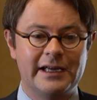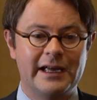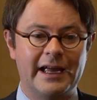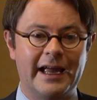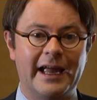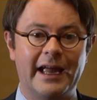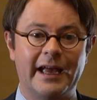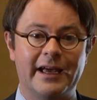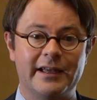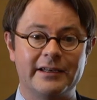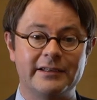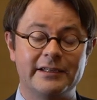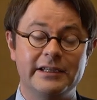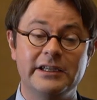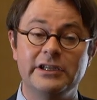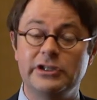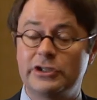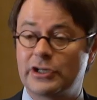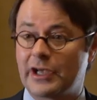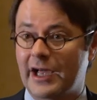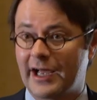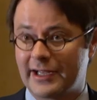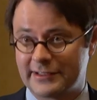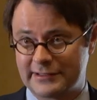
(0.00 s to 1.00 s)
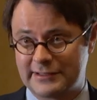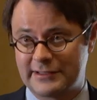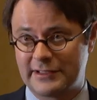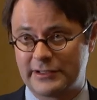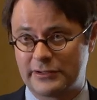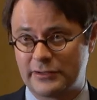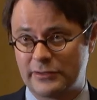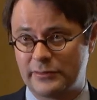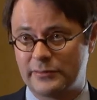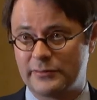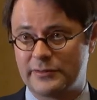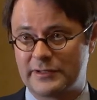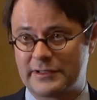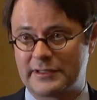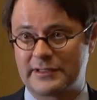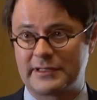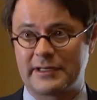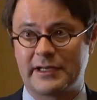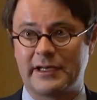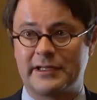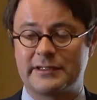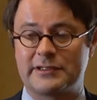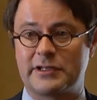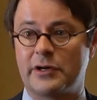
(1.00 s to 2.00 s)
and each constitutes
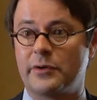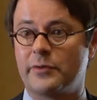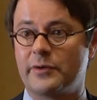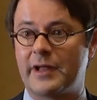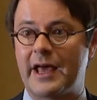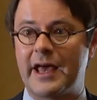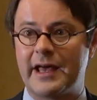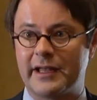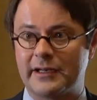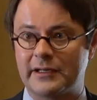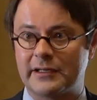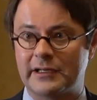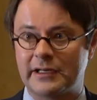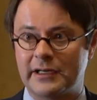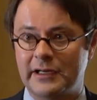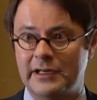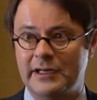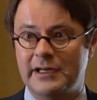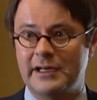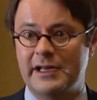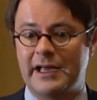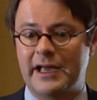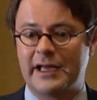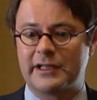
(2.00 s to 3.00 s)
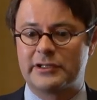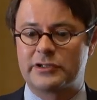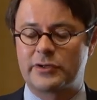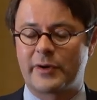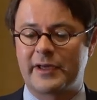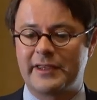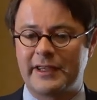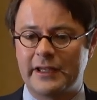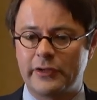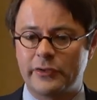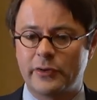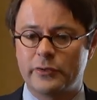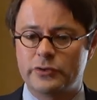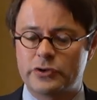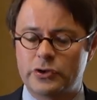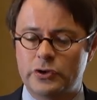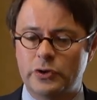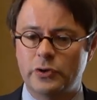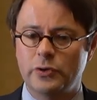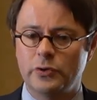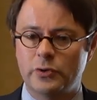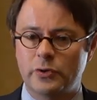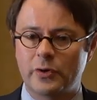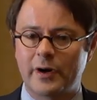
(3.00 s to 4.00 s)
its own end. And so I think those
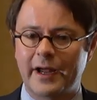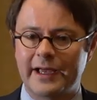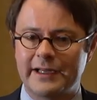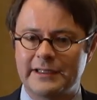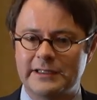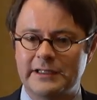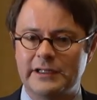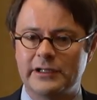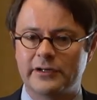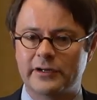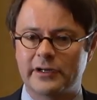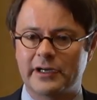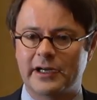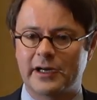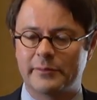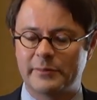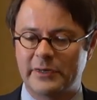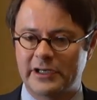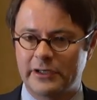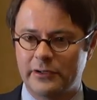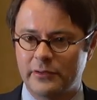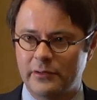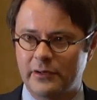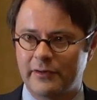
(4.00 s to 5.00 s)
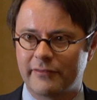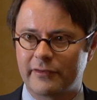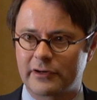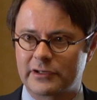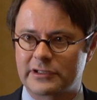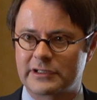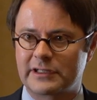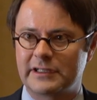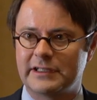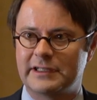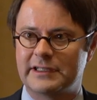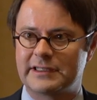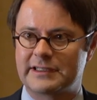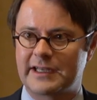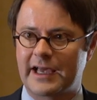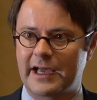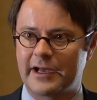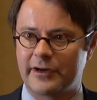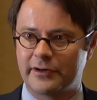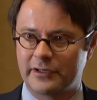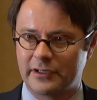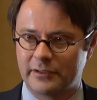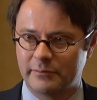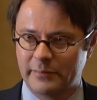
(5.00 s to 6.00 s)
two criteria, being universally
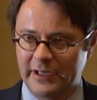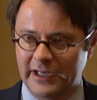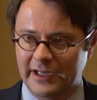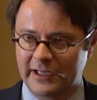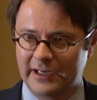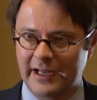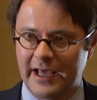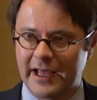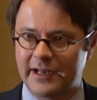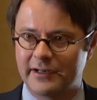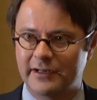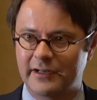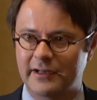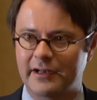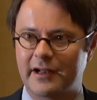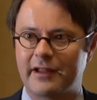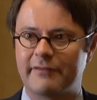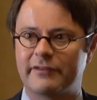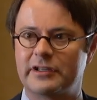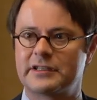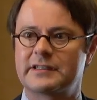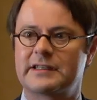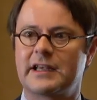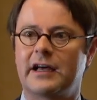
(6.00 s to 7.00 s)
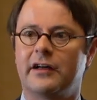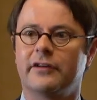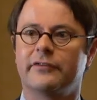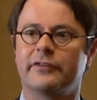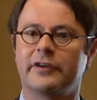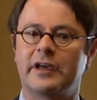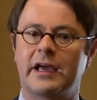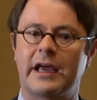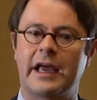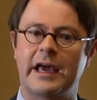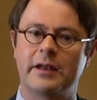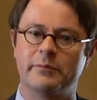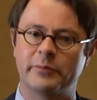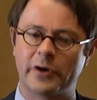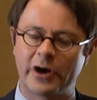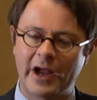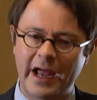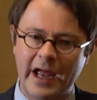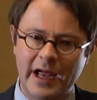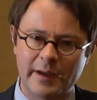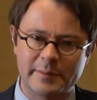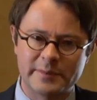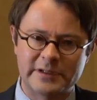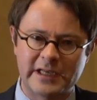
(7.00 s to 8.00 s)
desired and being an end in and of itself, can
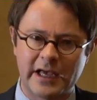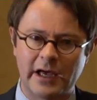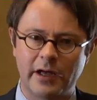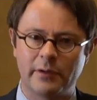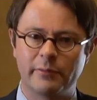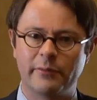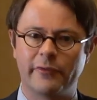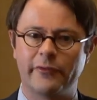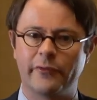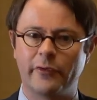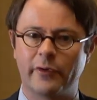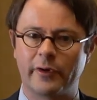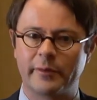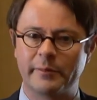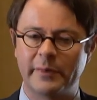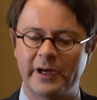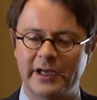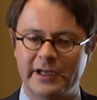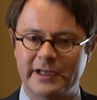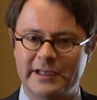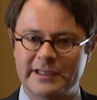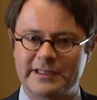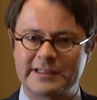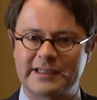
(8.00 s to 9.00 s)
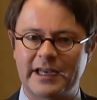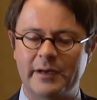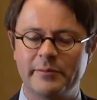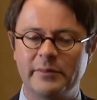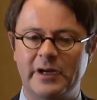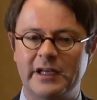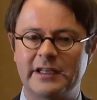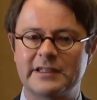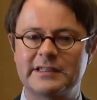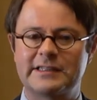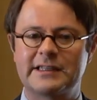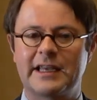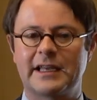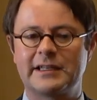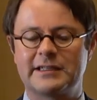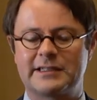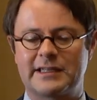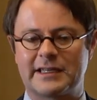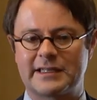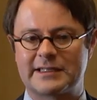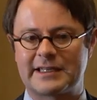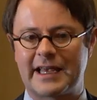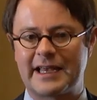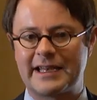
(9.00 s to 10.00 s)
perhaps help form some
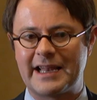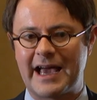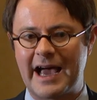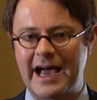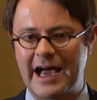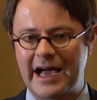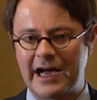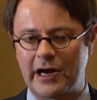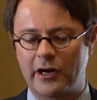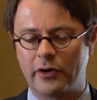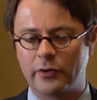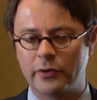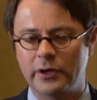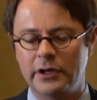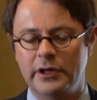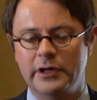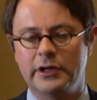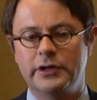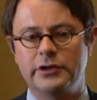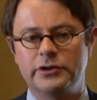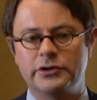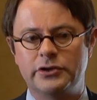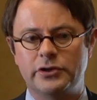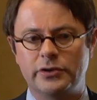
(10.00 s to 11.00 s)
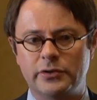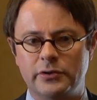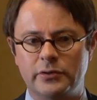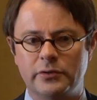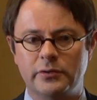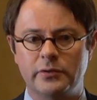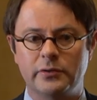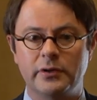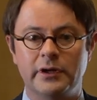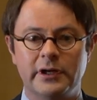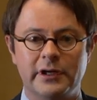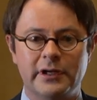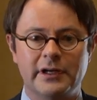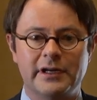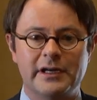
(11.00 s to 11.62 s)
consensus on how to